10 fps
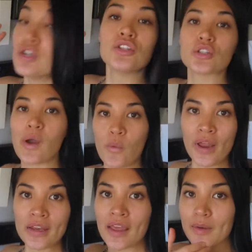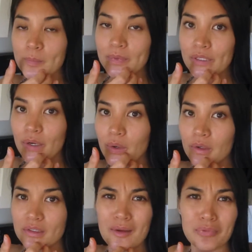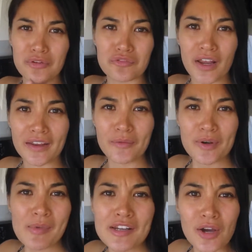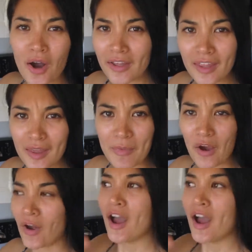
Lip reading: So I went ahead and not blow dried it. What am I talking about?